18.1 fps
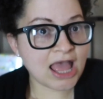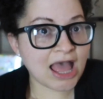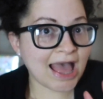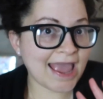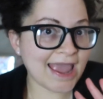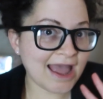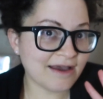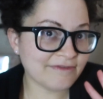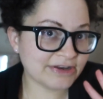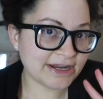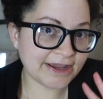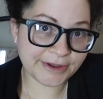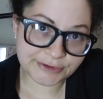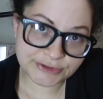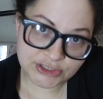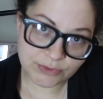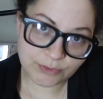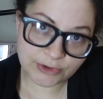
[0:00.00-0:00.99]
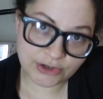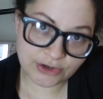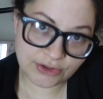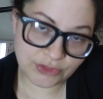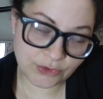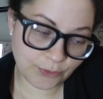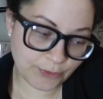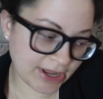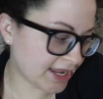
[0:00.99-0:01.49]
I have an Elsa one
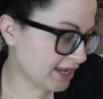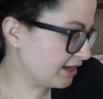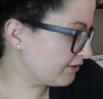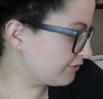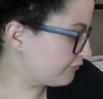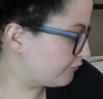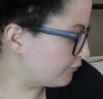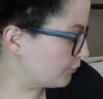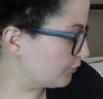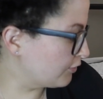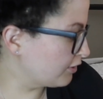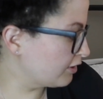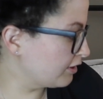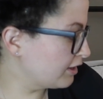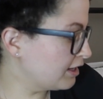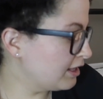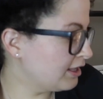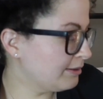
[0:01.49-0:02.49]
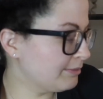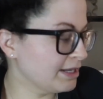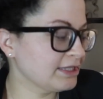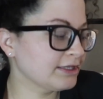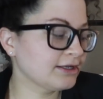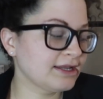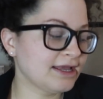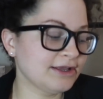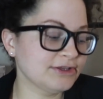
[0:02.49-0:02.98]
on the way for my
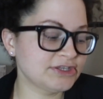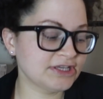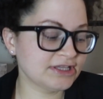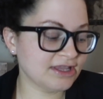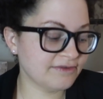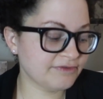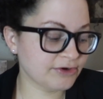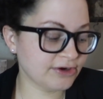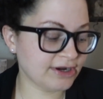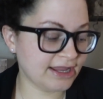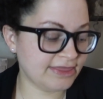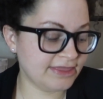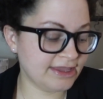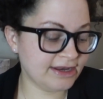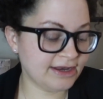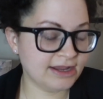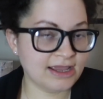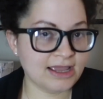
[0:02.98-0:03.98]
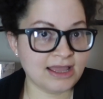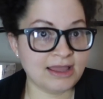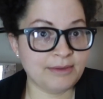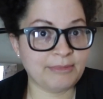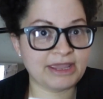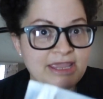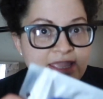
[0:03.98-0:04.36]
little Elsa lover, and then my